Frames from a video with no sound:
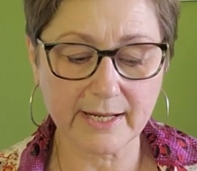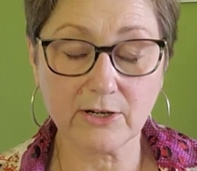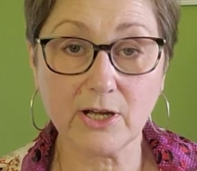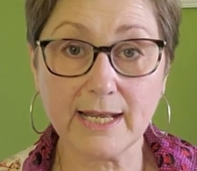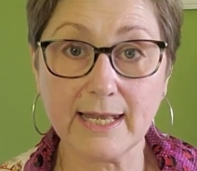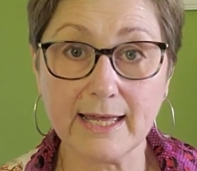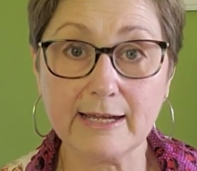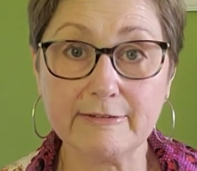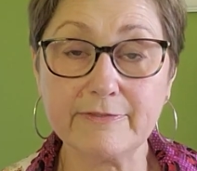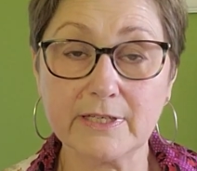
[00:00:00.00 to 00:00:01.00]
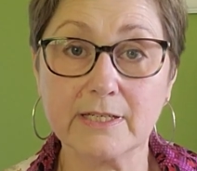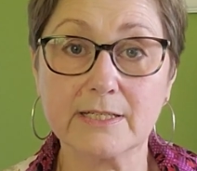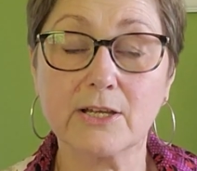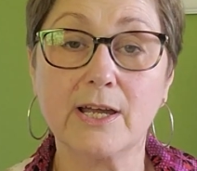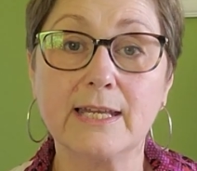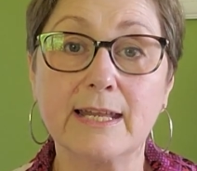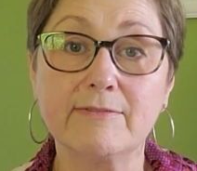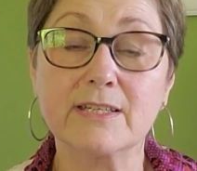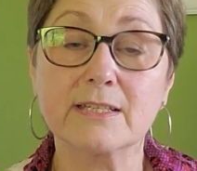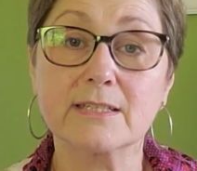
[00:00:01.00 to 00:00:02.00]
and I love it. I love
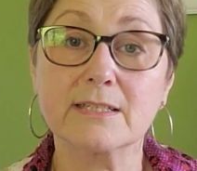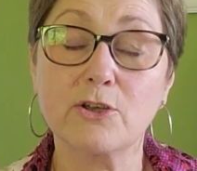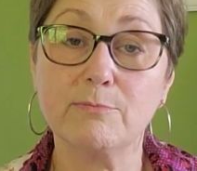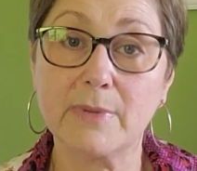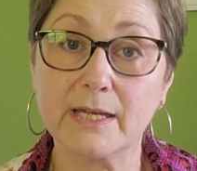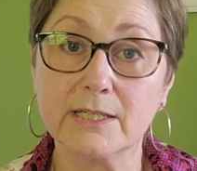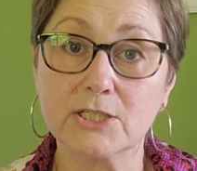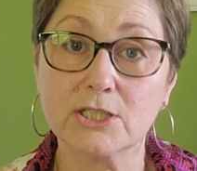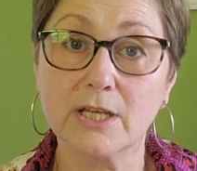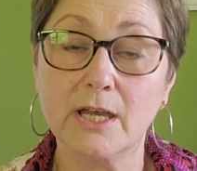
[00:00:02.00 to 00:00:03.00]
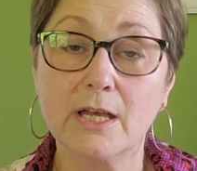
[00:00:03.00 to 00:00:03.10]
it so much.